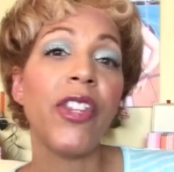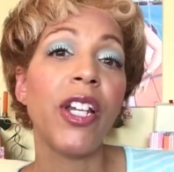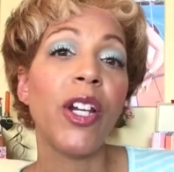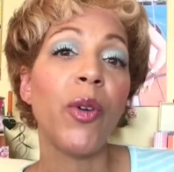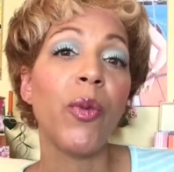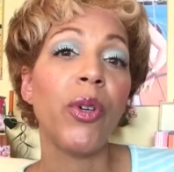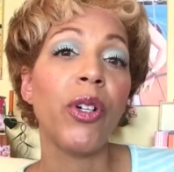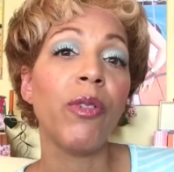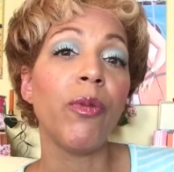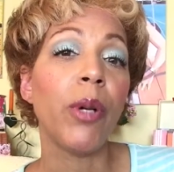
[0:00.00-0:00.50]
that
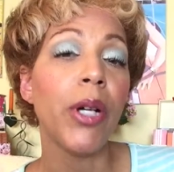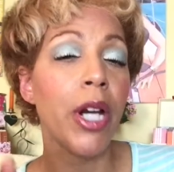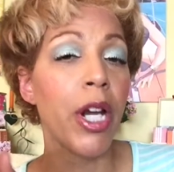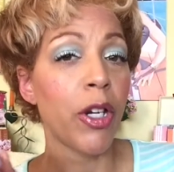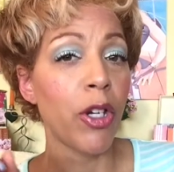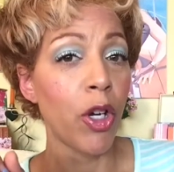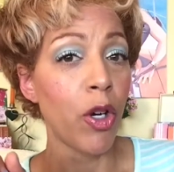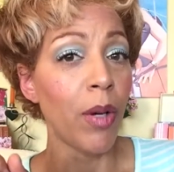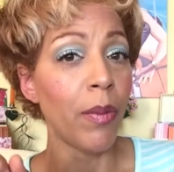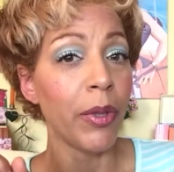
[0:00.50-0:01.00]
I would have wanted, I
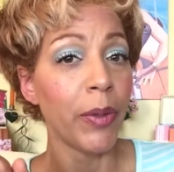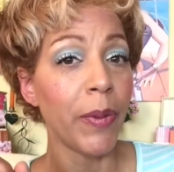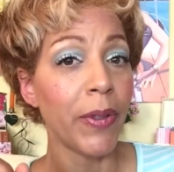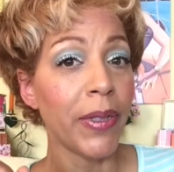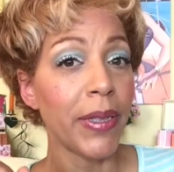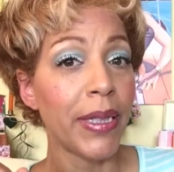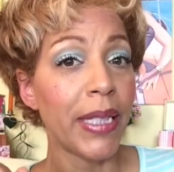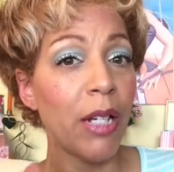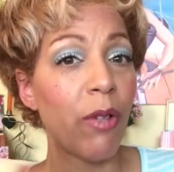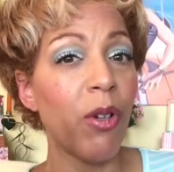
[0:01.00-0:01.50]
know I'm
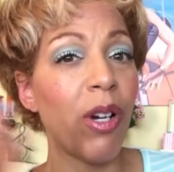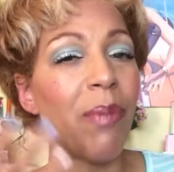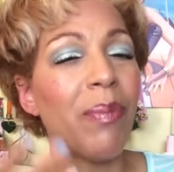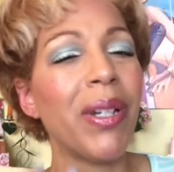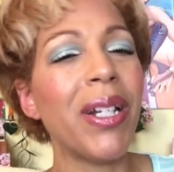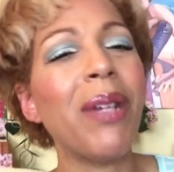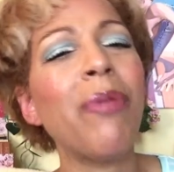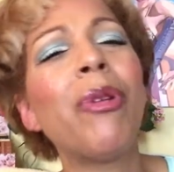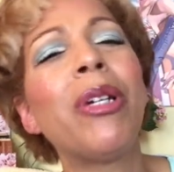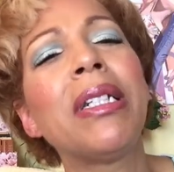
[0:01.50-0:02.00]
supposed to say one,
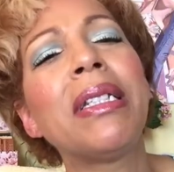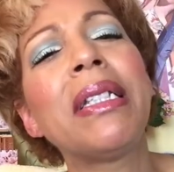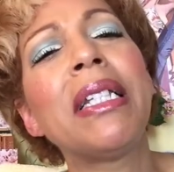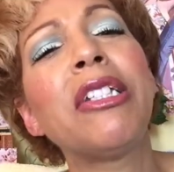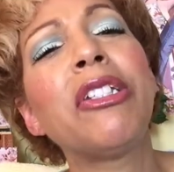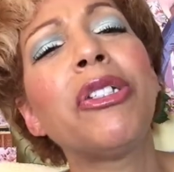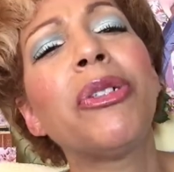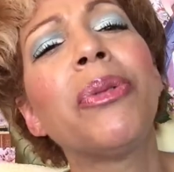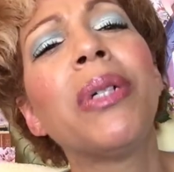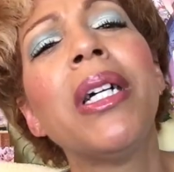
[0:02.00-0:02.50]
but I want to say
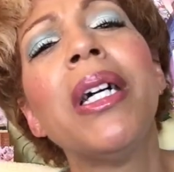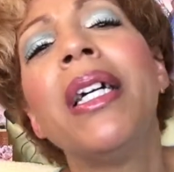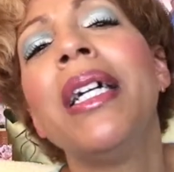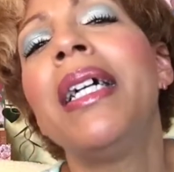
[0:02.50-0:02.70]
two.